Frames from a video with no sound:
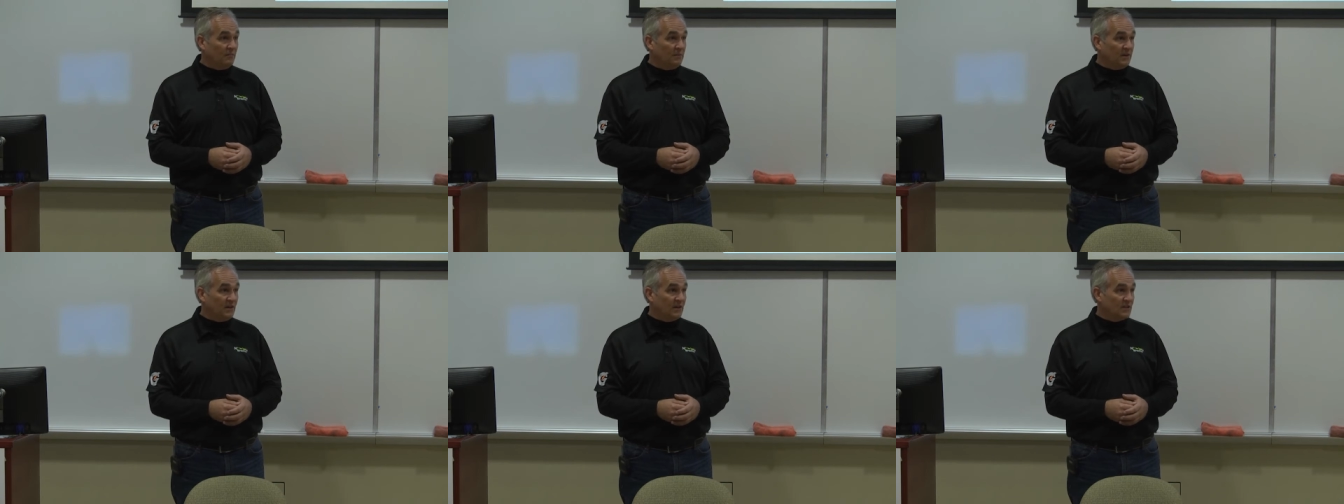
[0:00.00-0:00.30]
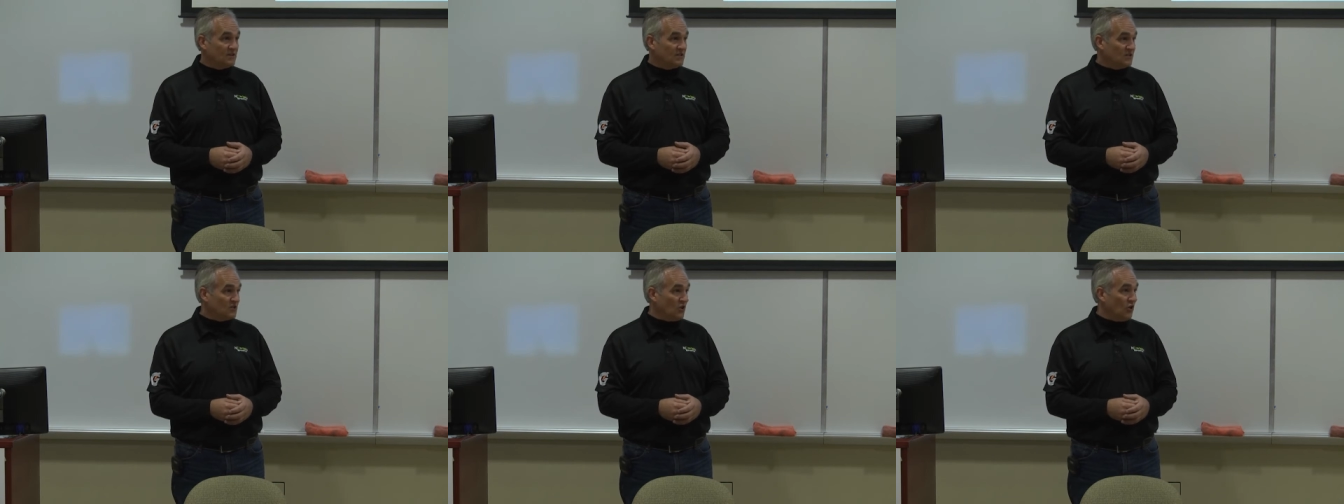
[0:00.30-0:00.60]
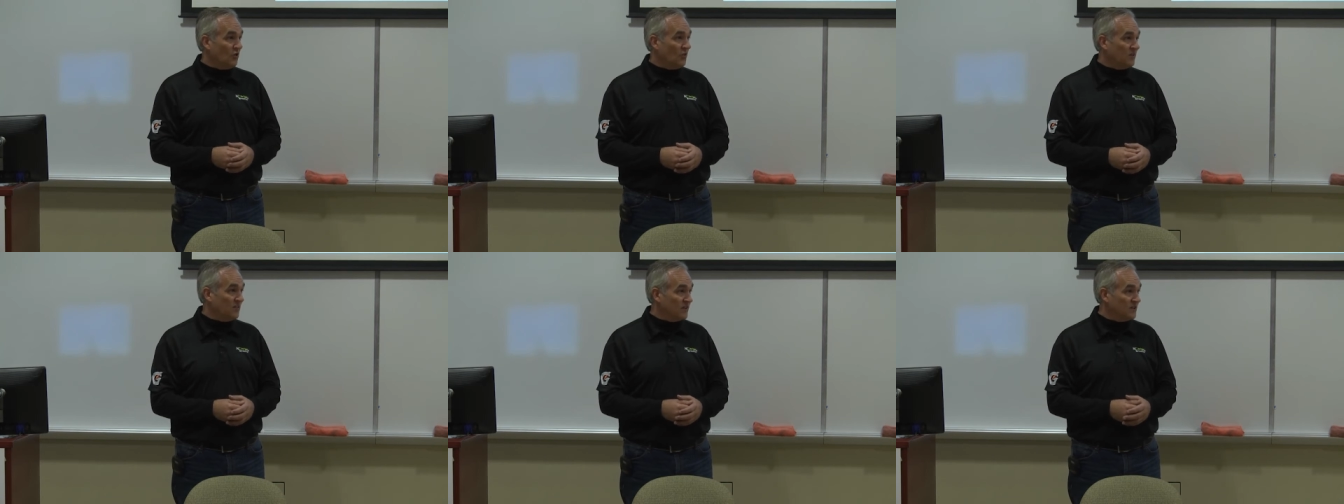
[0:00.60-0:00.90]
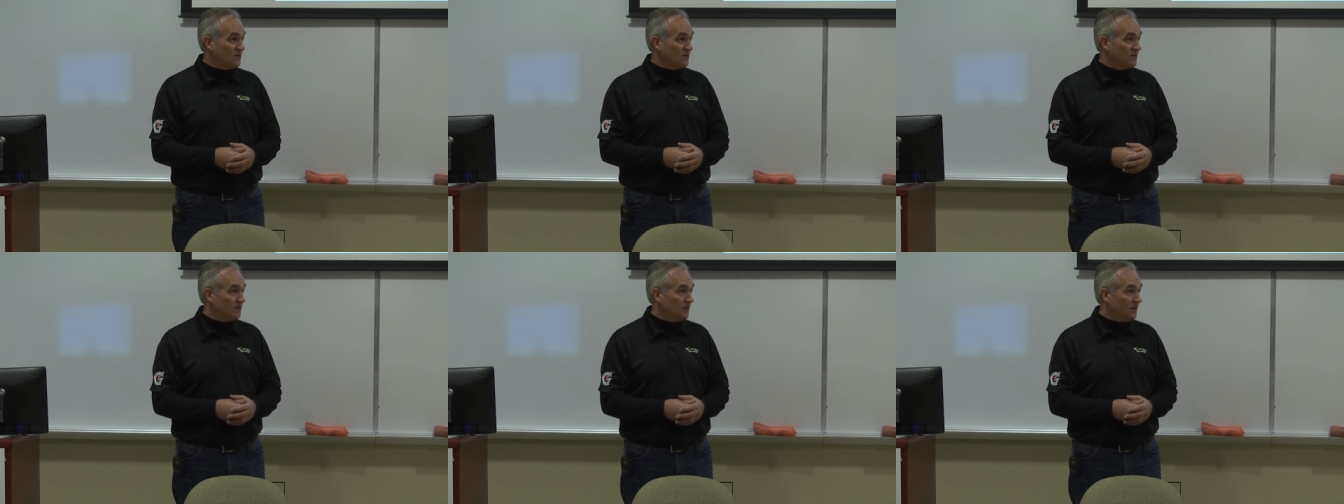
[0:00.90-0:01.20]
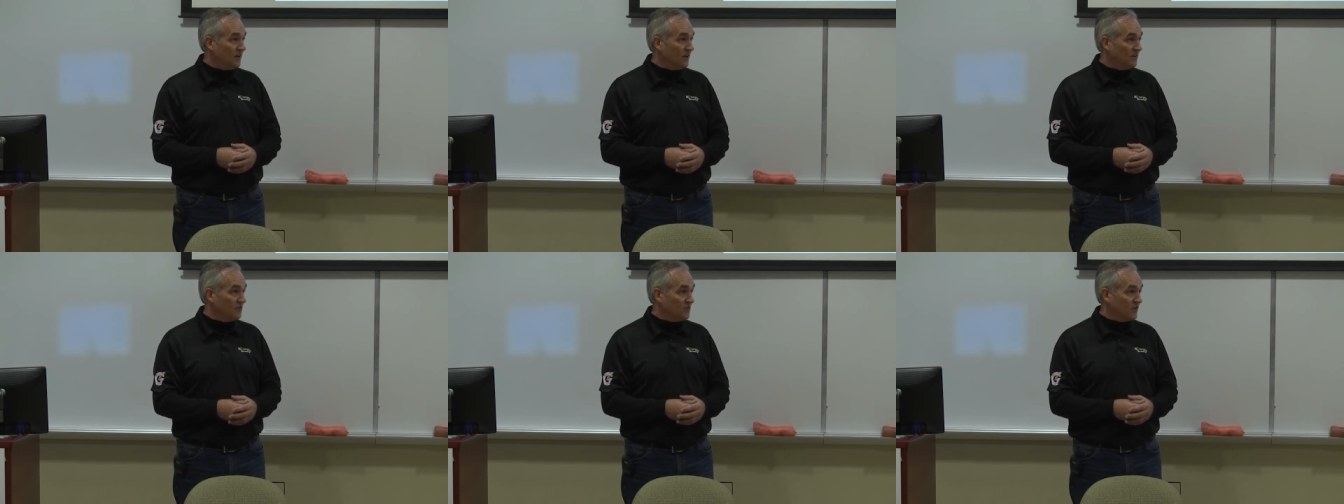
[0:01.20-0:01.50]
because it's all within
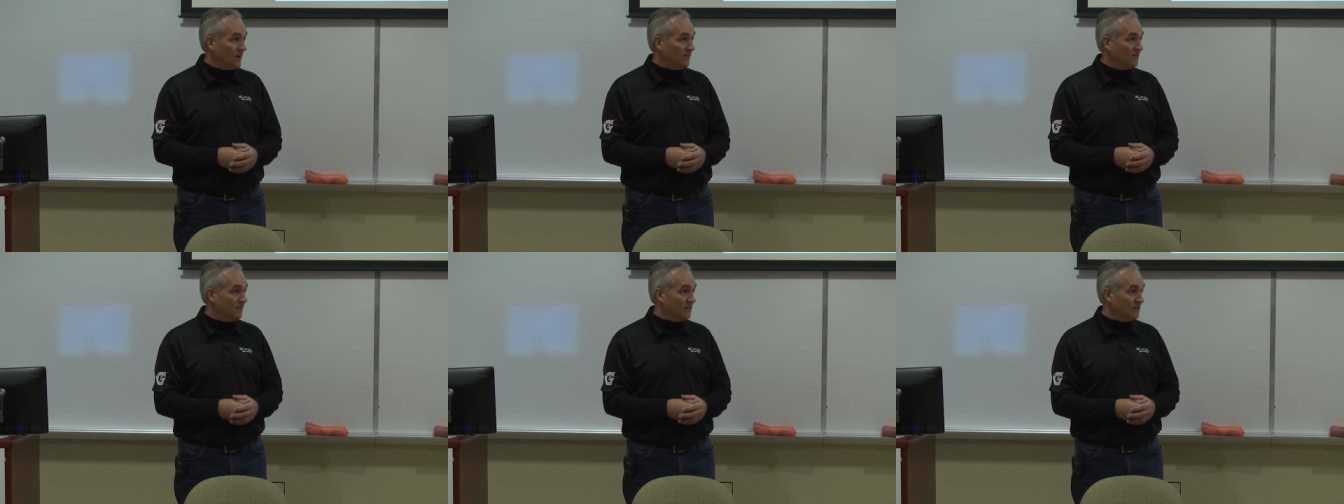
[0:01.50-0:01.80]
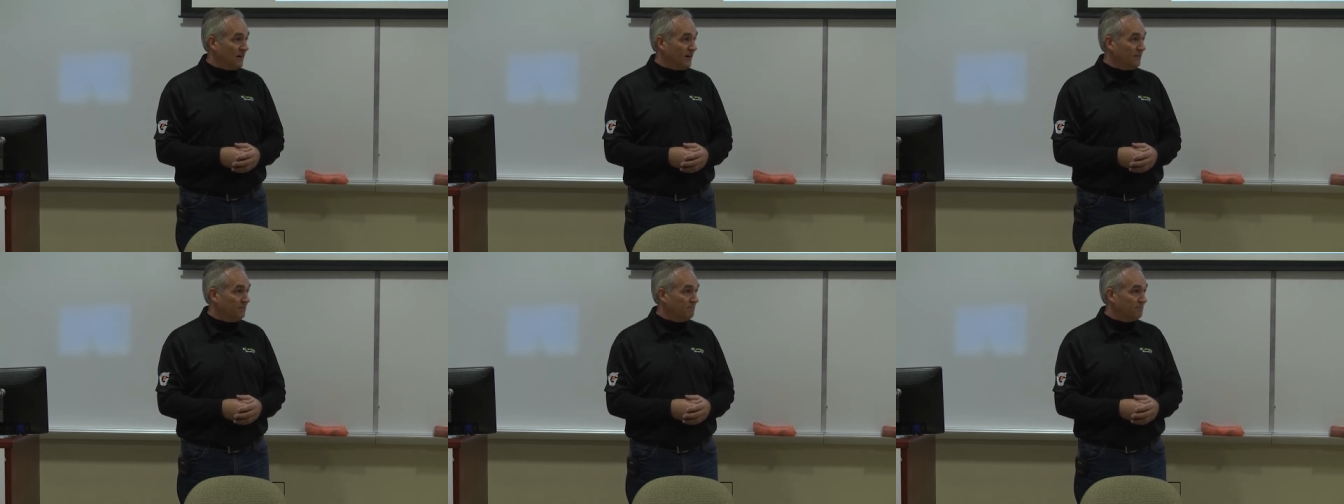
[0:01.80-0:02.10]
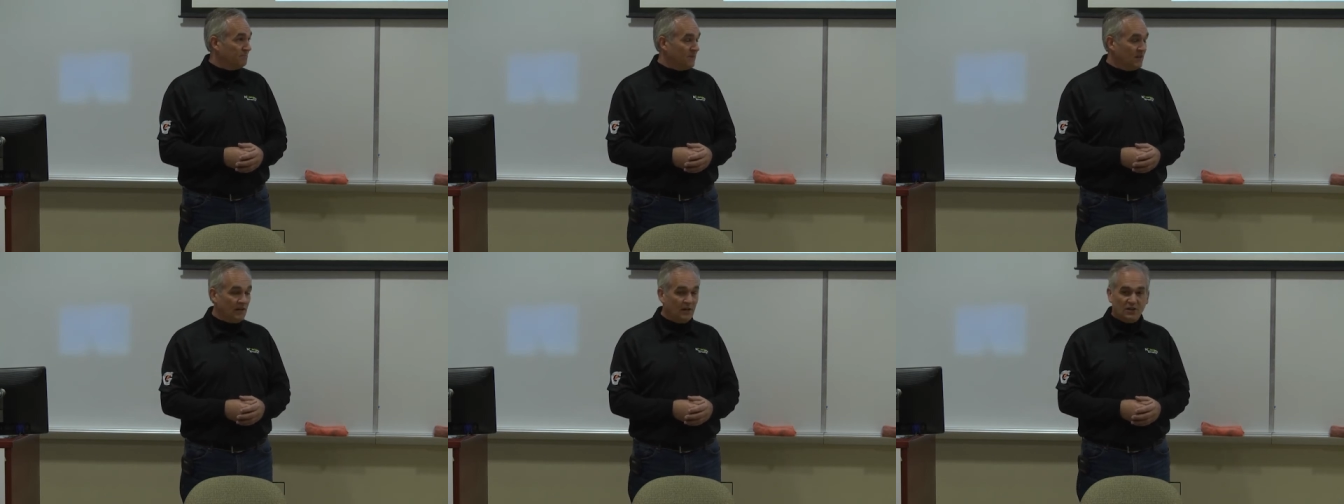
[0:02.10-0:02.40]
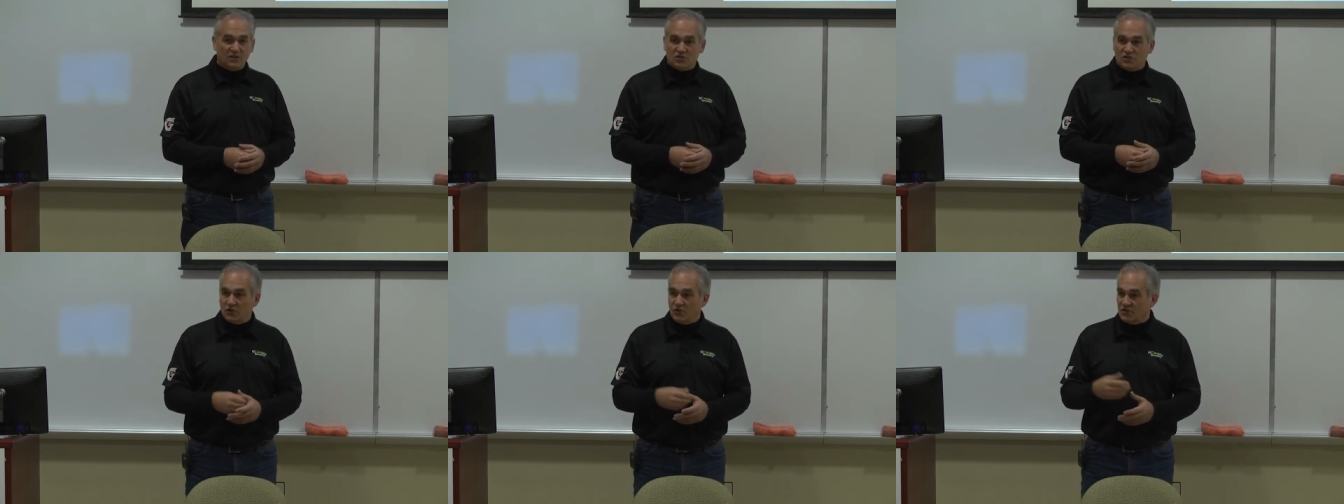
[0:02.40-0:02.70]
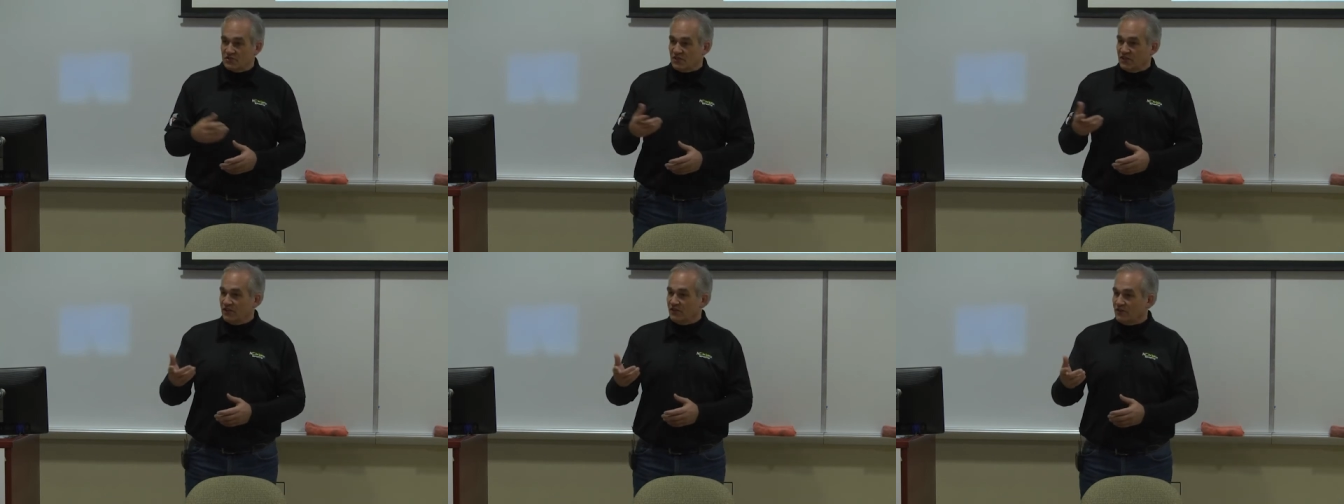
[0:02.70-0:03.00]
uh, driving time. So
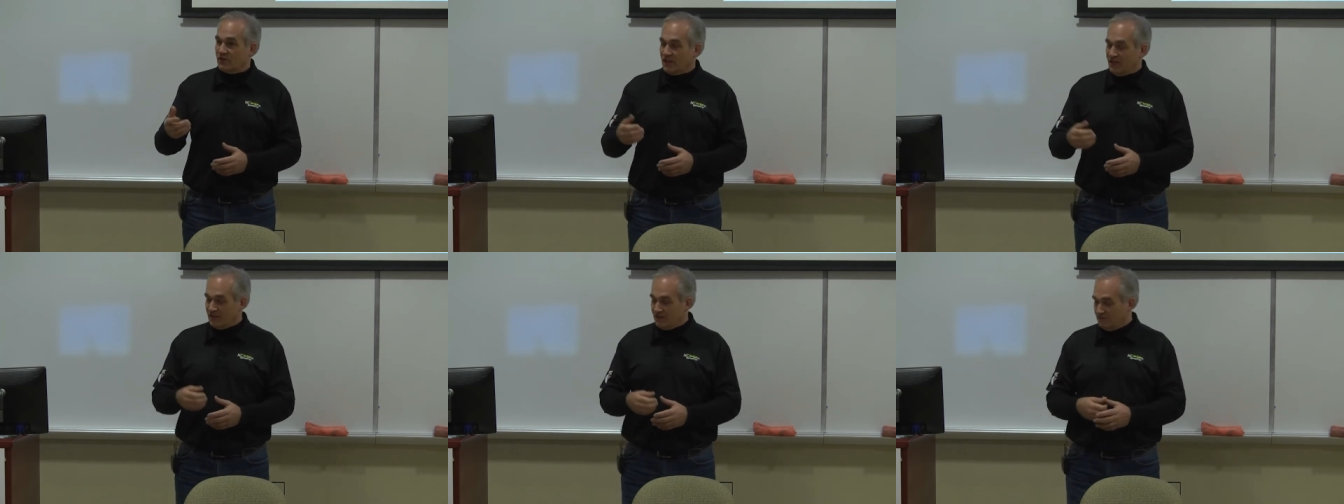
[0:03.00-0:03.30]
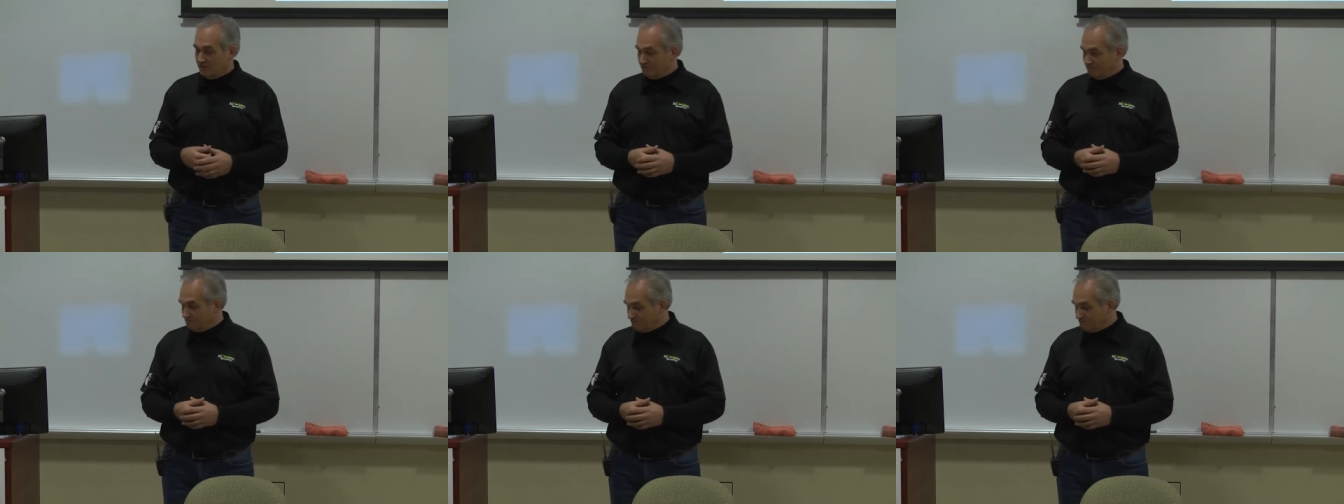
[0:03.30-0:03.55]
as a little kid,